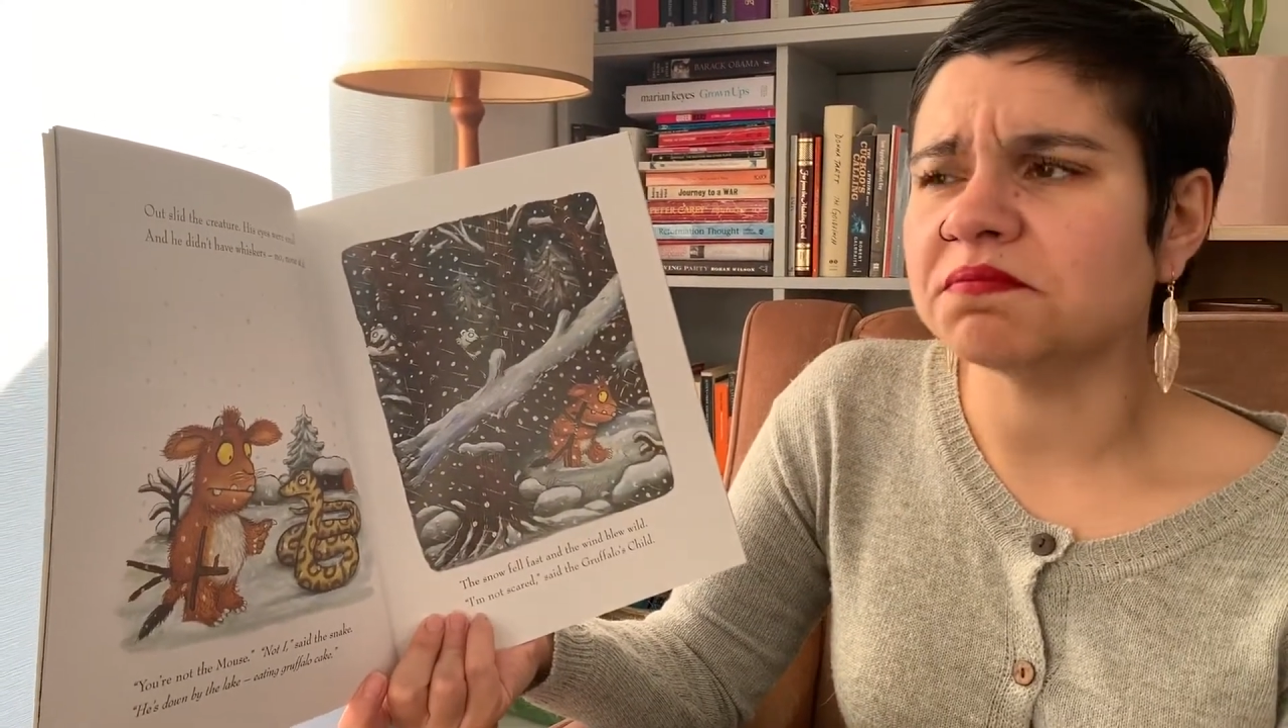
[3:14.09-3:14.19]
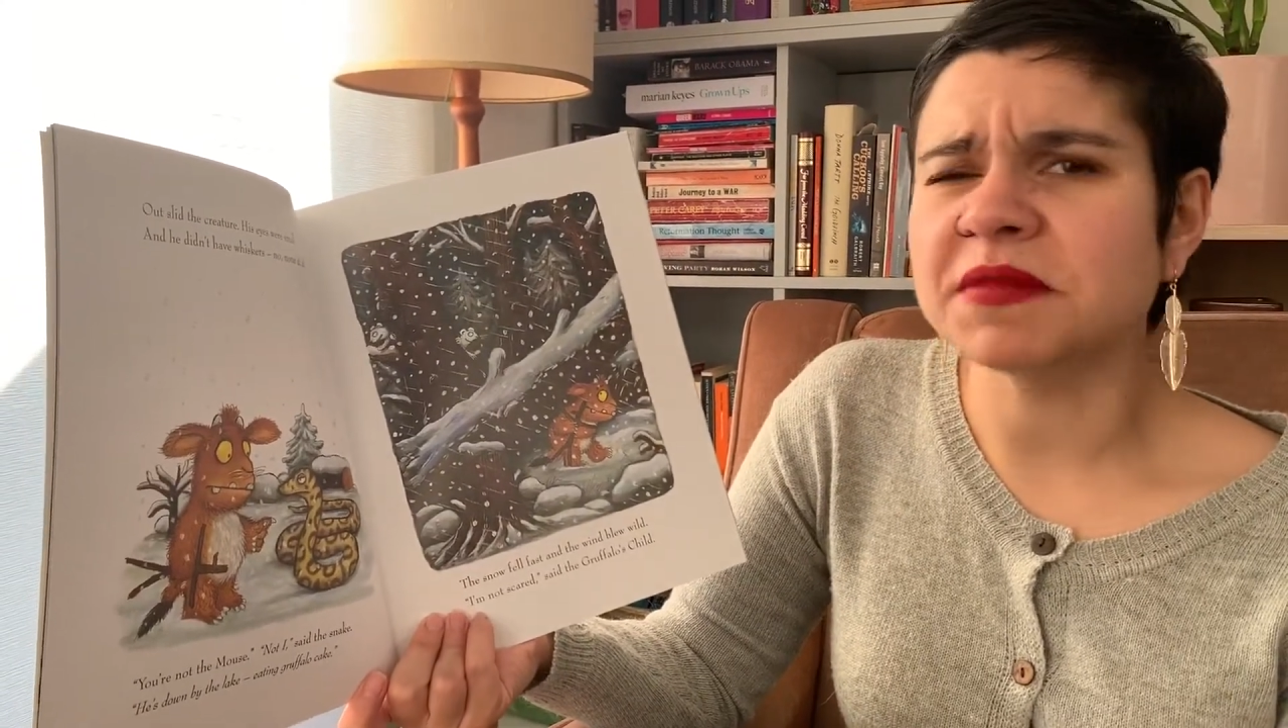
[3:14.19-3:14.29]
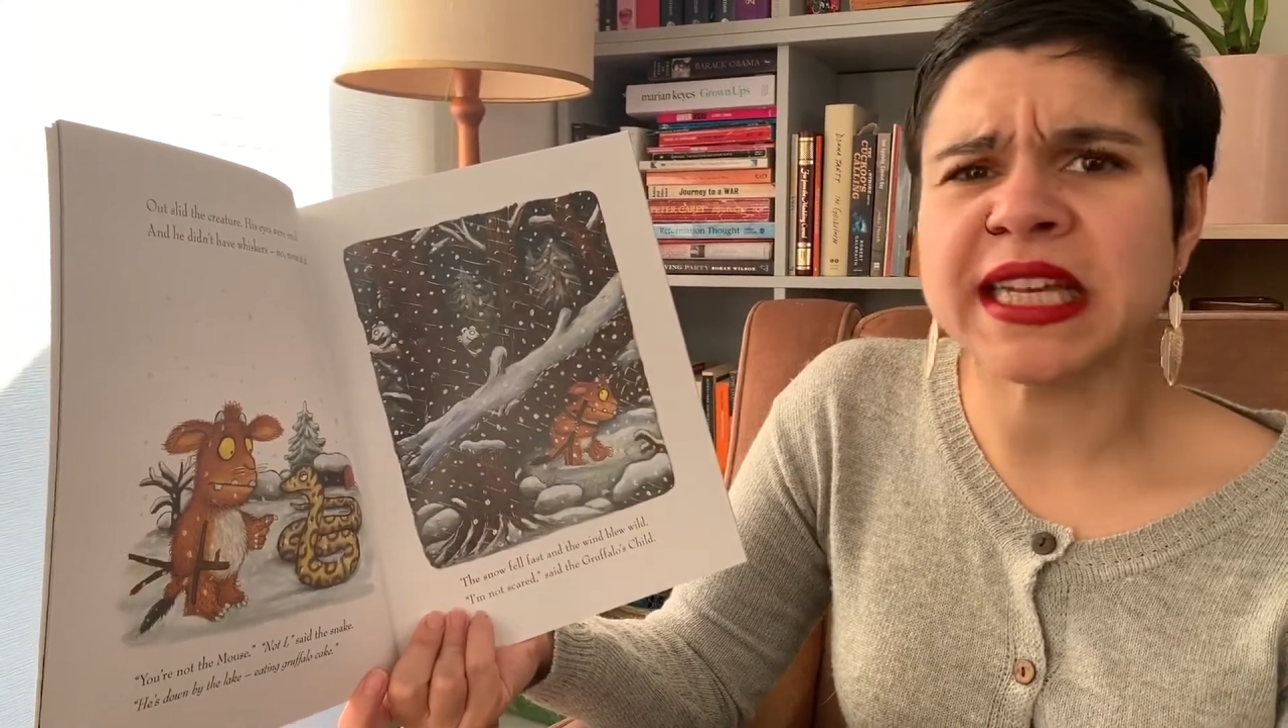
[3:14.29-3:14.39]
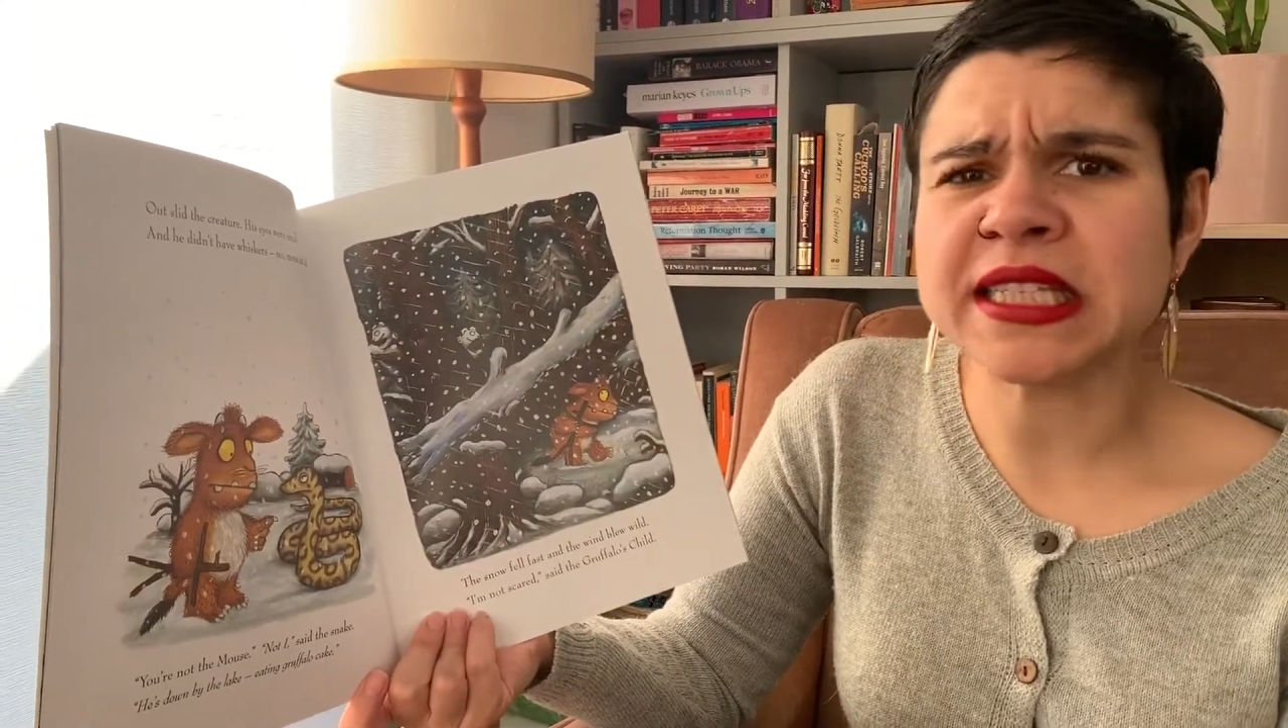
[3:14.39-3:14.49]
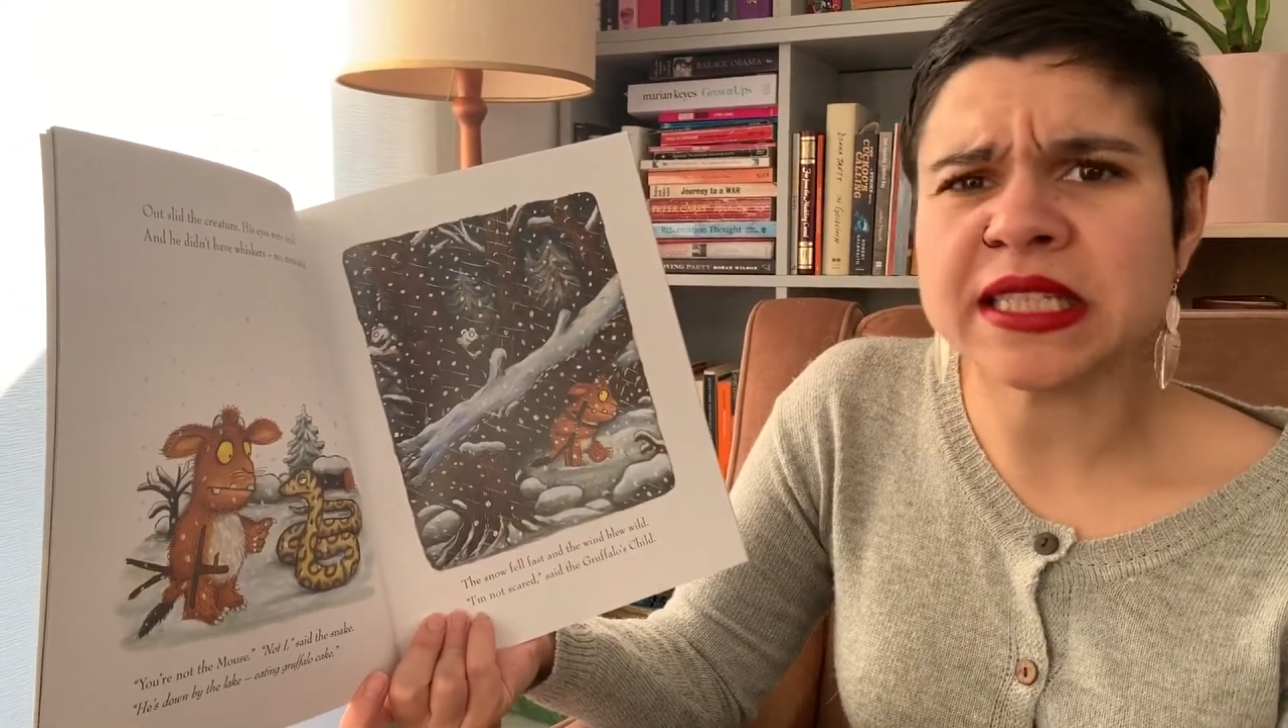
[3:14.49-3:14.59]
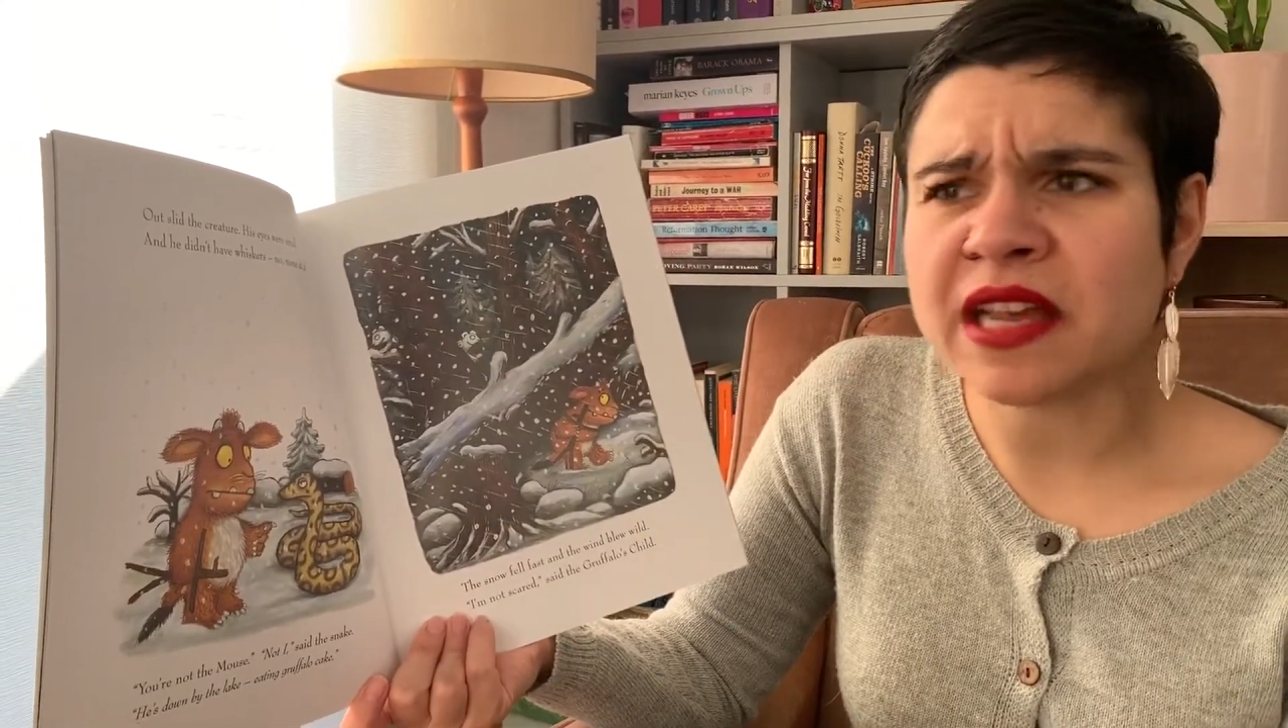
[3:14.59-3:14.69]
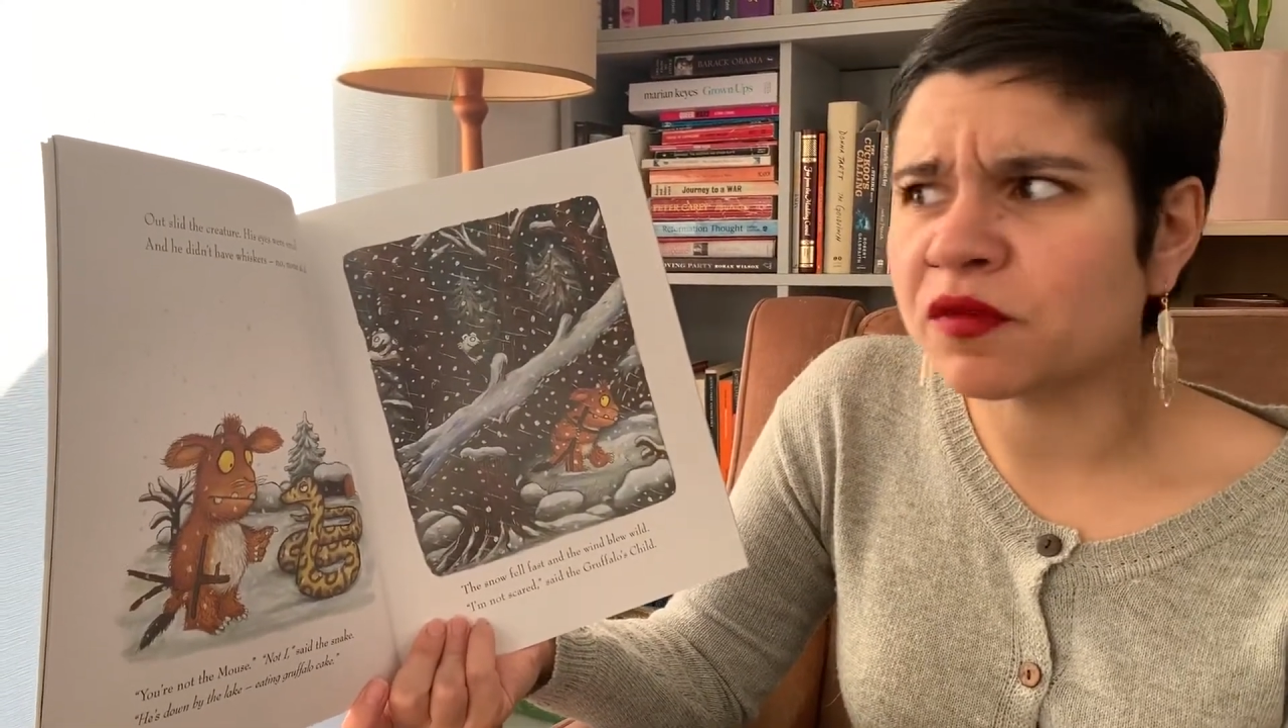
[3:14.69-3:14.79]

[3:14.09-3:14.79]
he didn't have